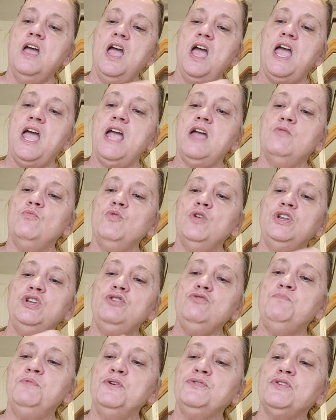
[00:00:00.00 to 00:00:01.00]
And when
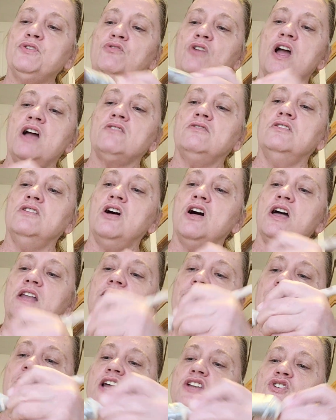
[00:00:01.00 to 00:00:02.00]
you put the Crackle on,
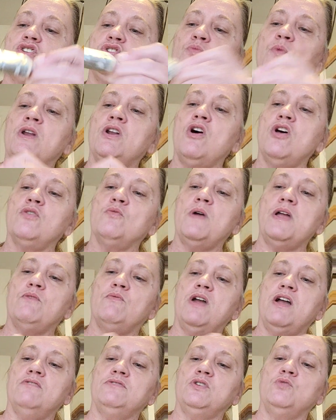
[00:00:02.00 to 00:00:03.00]
if I just went all the way
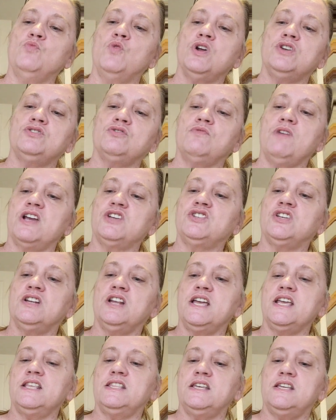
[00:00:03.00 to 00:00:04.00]
around in one direction
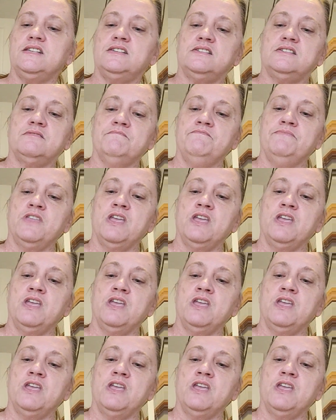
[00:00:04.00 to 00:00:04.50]
like this,